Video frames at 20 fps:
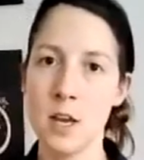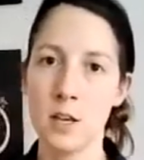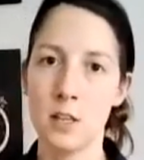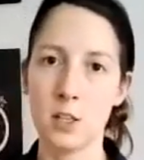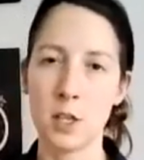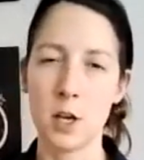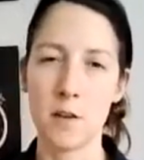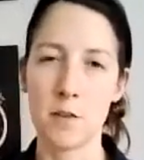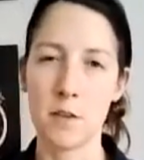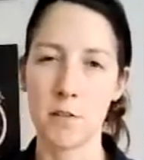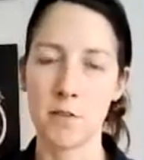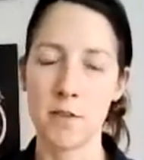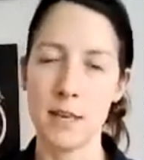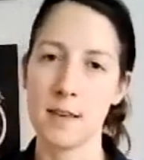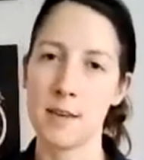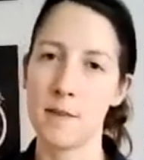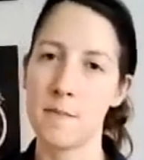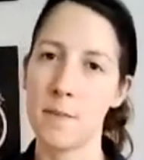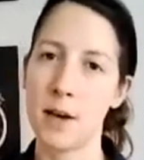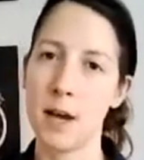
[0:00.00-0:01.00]
So if you think
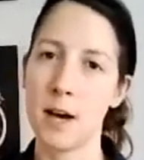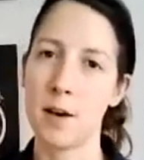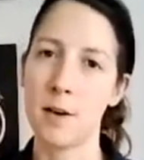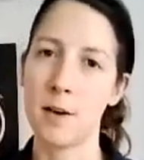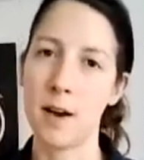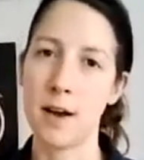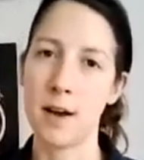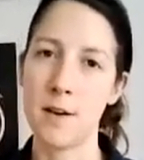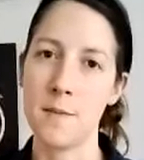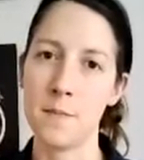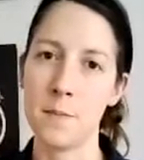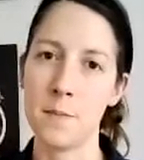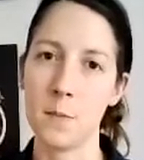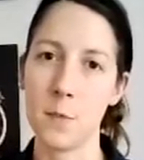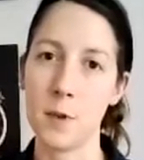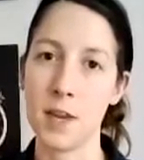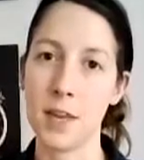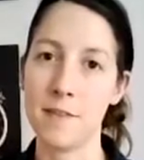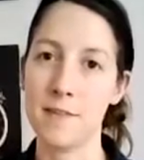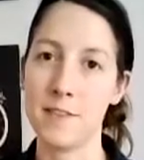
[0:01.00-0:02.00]
about,
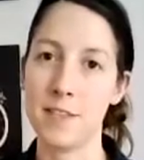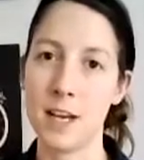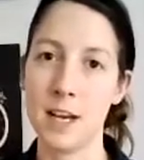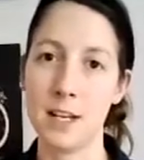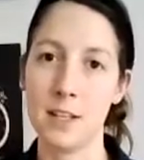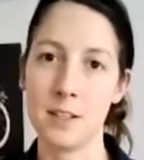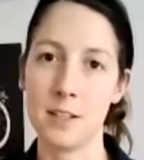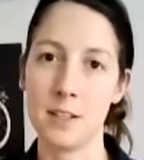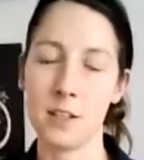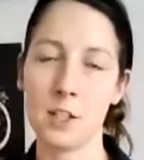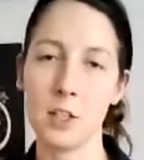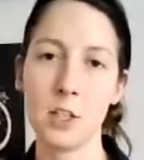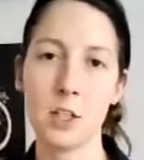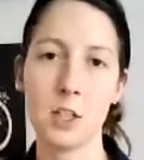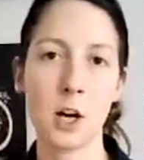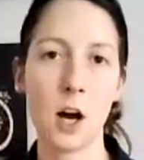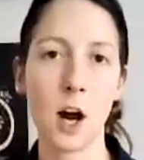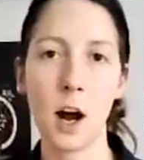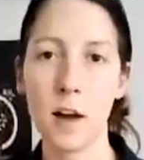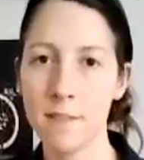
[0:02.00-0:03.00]
we've done
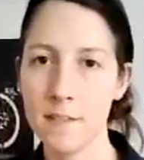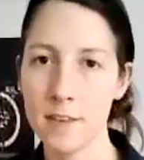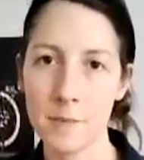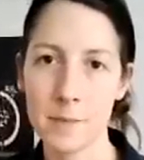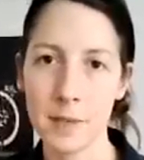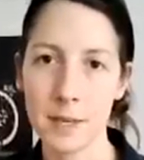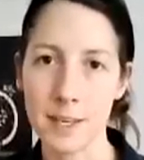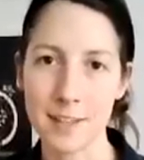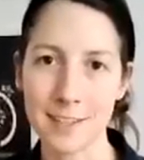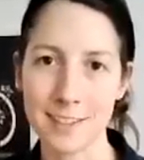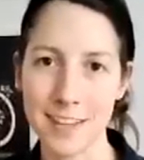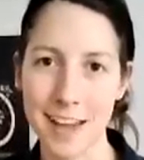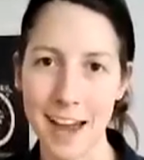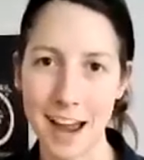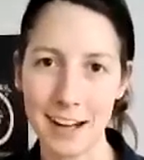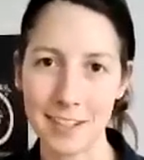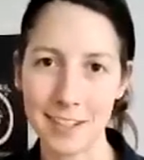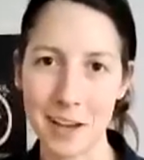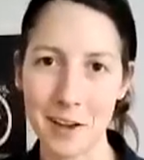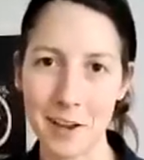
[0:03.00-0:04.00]
coffee bean
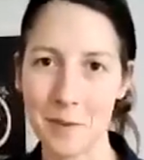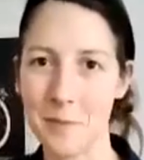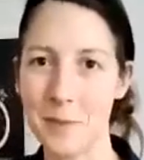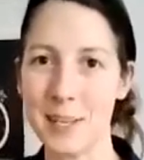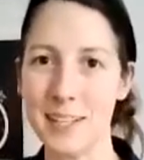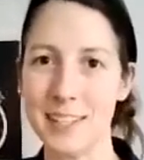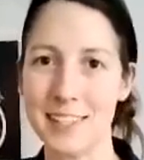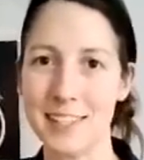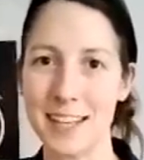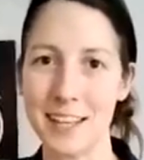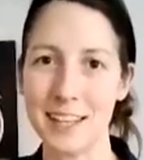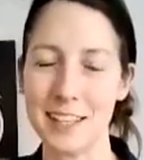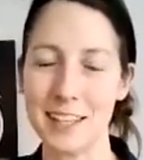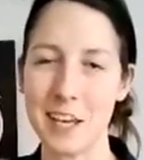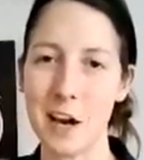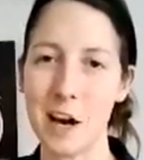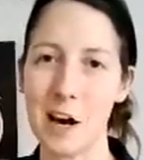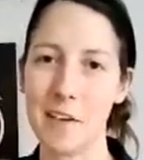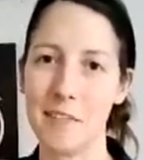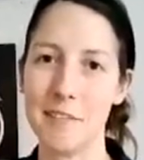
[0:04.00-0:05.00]
tactile bins at the
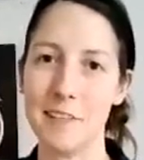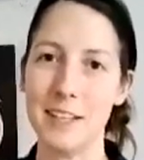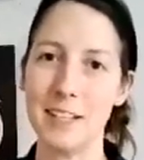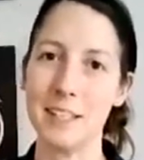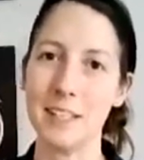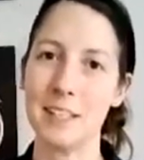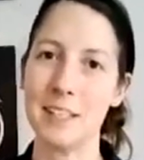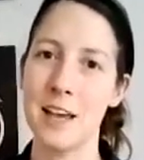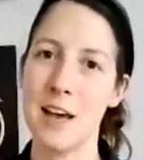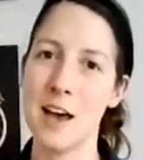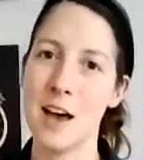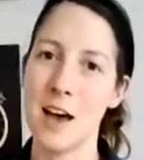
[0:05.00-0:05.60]
office.